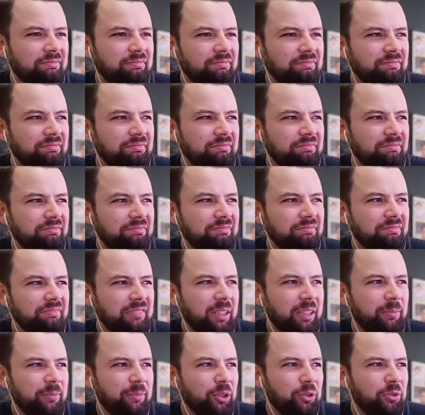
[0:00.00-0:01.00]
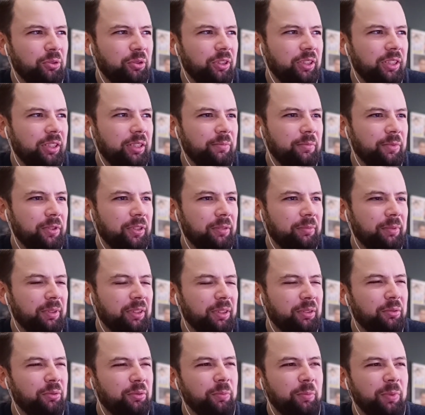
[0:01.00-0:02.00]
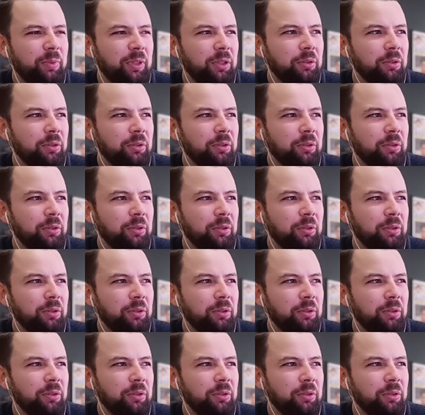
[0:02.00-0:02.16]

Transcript: I'm not sure anymore, but could be good.